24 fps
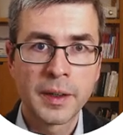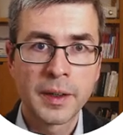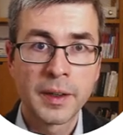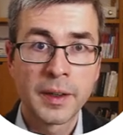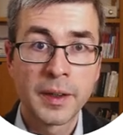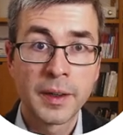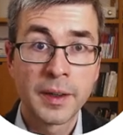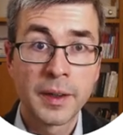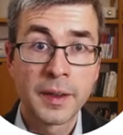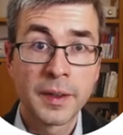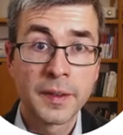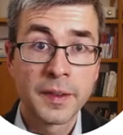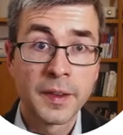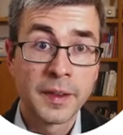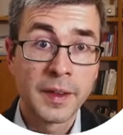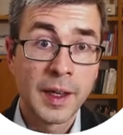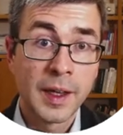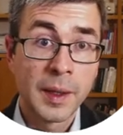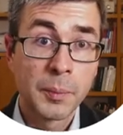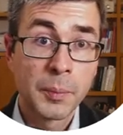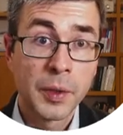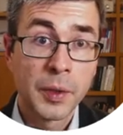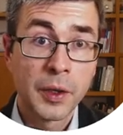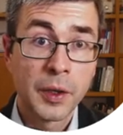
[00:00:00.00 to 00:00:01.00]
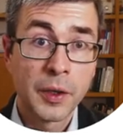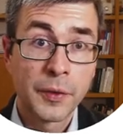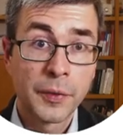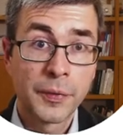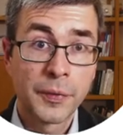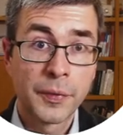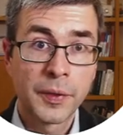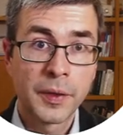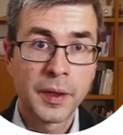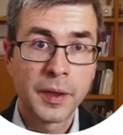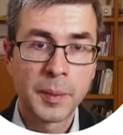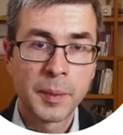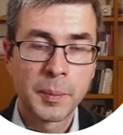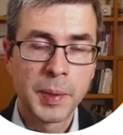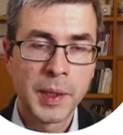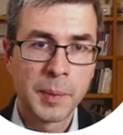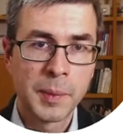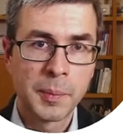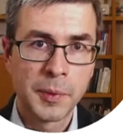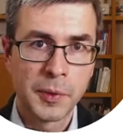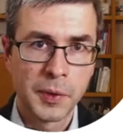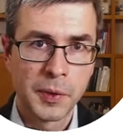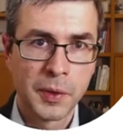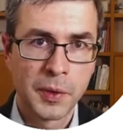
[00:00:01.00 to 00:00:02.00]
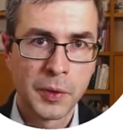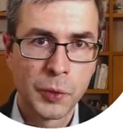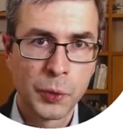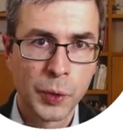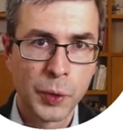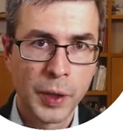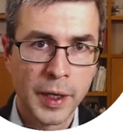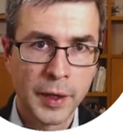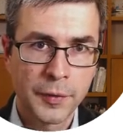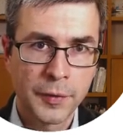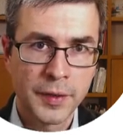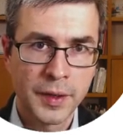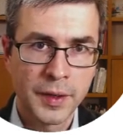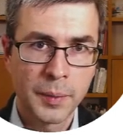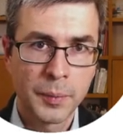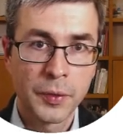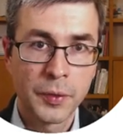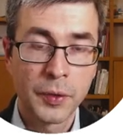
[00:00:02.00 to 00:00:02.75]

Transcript: the number of people who have them.